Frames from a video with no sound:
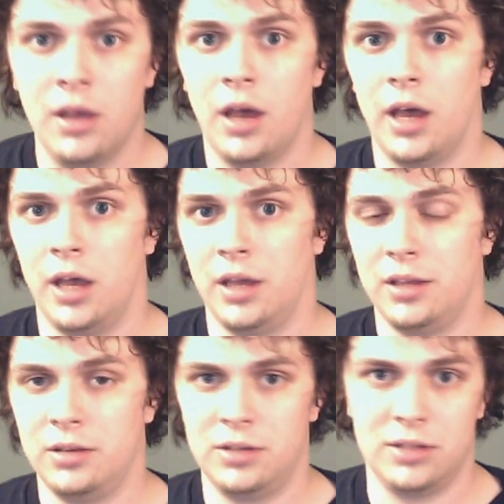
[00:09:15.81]

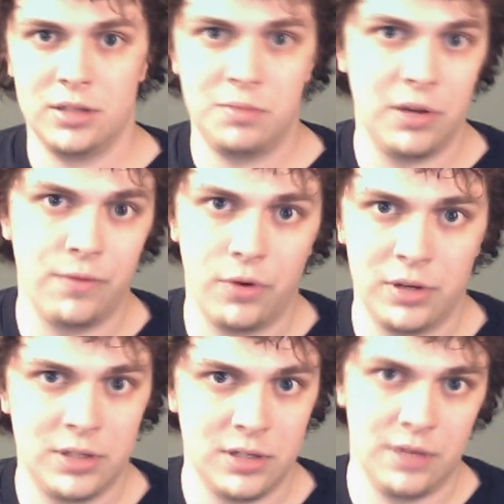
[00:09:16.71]
Does this mean
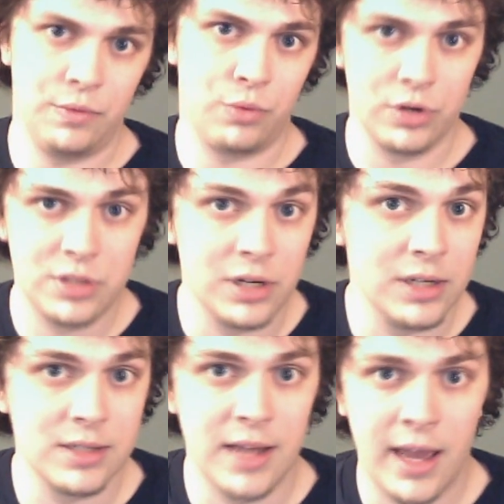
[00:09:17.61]
avoidance is even worse than it
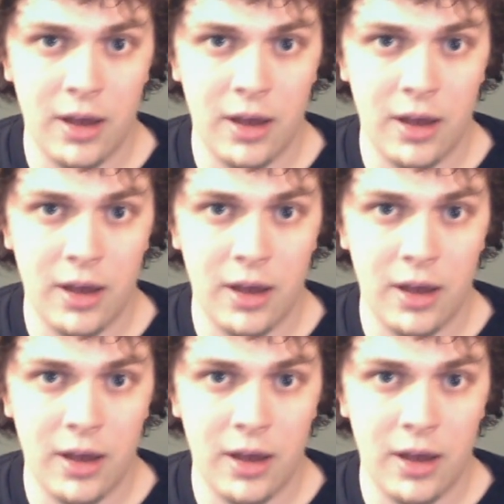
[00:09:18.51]
is